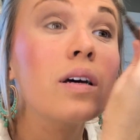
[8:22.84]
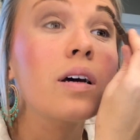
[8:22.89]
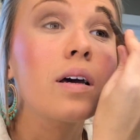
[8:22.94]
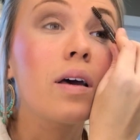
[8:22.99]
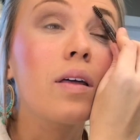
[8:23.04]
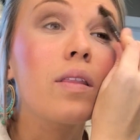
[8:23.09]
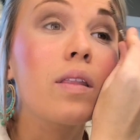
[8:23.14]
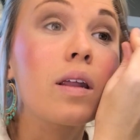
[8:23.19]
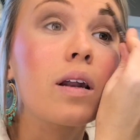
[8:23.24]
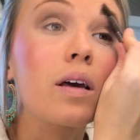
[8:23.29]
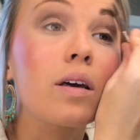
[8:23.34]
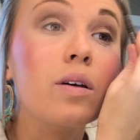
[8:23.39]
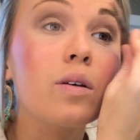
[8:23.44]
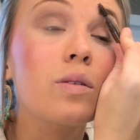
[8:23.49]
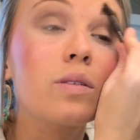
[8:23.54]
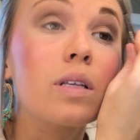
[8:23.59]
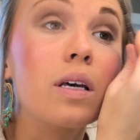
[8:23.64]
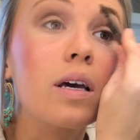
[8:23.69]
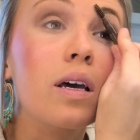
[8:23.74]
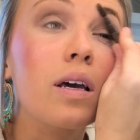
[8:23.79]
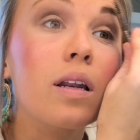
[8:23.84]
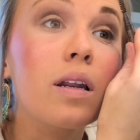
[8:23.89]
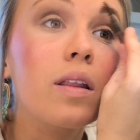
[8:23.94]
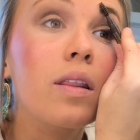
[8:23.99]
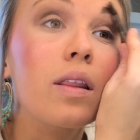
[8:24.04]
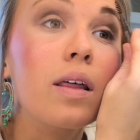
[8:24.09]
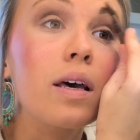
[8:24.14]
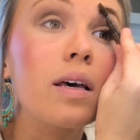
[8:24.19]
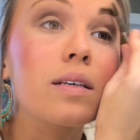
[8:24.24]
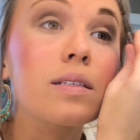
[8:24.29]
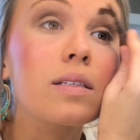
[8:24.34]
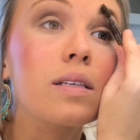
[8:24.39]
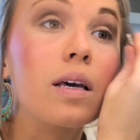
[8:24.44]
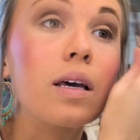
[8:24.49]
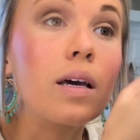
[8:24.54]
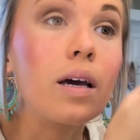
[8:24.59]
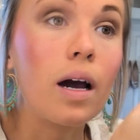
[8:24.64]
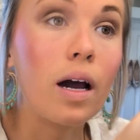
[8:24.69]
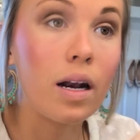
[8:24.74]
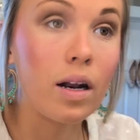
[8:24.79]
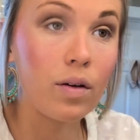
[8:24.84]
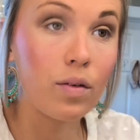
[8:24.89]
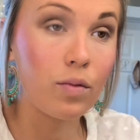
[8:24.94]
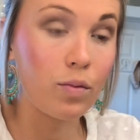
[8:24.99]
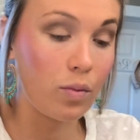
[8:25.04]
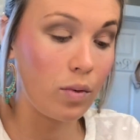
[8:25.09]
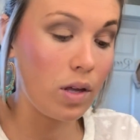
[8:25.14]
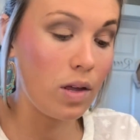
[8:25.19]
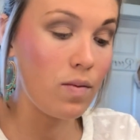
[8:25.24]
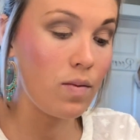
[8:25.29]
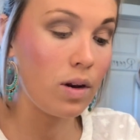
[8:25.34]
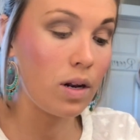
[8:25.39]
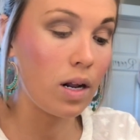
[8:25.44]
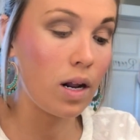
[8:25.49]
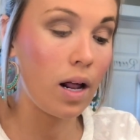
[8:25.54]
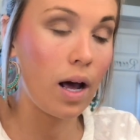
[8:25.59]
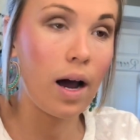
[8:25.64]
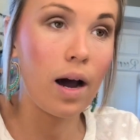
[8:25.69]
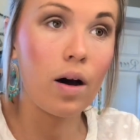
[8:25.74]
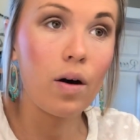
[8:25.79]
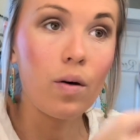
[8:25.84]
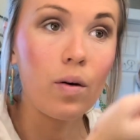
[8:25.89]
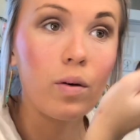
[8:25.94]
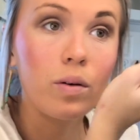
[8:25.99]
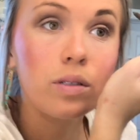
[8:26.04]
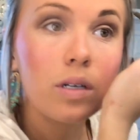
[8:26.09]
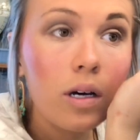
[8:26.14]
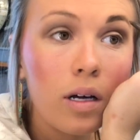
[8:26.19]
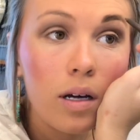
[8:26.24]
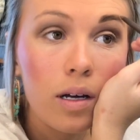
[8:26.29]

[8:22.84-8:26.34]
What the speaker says: And then I use the end of this and kind of even it out.